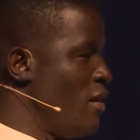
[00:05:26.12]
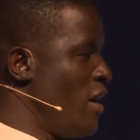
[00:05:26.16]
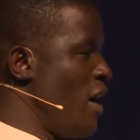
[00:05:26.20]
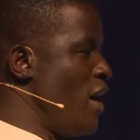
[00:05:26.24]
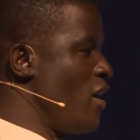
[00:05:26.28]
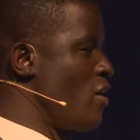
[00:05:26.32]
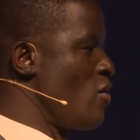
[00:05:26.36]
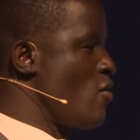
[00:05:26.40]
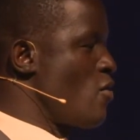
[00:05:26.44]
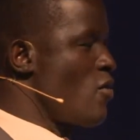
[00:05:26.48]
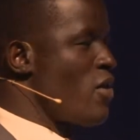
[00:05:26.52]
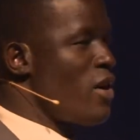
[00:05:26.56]

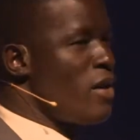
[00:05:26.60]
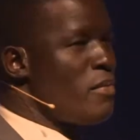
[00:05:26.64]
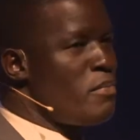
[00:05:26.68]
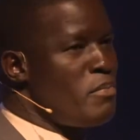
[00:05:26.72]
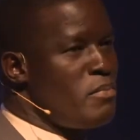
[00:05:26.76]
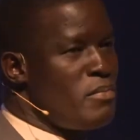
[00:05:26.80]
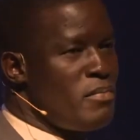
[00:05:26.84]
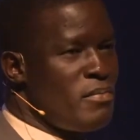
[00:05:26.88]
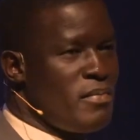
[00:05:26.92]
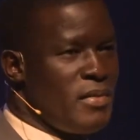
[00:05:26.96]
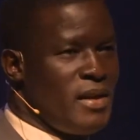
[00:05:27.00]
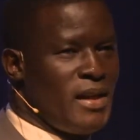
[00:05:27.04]
and grow
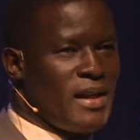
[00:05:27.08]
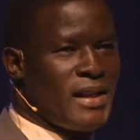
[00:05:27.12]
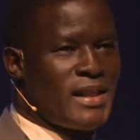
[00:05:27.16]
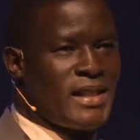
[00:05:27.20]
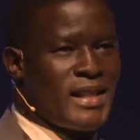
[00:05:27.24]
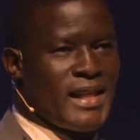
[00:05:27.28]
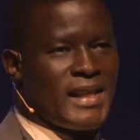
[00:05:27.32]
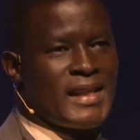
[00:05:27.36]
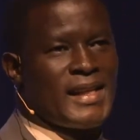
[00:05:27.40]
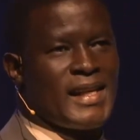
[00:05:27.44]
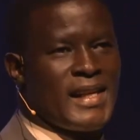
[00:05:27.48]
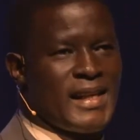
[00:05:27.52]
up in a
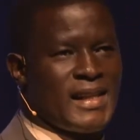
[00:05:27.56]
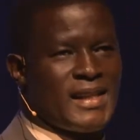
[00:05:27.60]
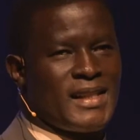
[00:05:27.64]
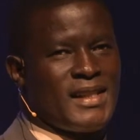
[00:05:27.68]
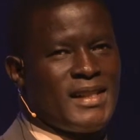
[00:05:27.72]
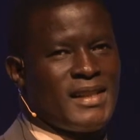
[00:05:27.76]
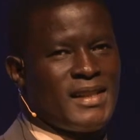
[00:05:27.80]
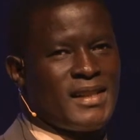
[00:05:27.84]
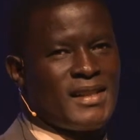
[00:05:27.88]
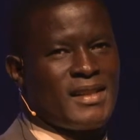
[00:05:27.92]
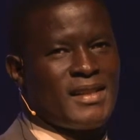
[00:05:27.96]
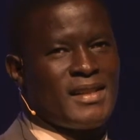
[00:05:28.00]
tent like
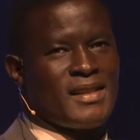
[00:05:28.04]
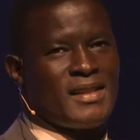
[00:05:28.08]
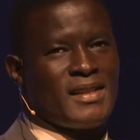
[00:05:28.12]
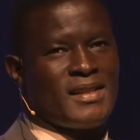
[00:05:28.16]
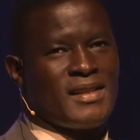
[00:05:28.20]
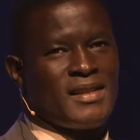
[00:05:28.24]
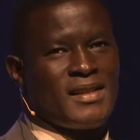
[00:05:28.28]
this.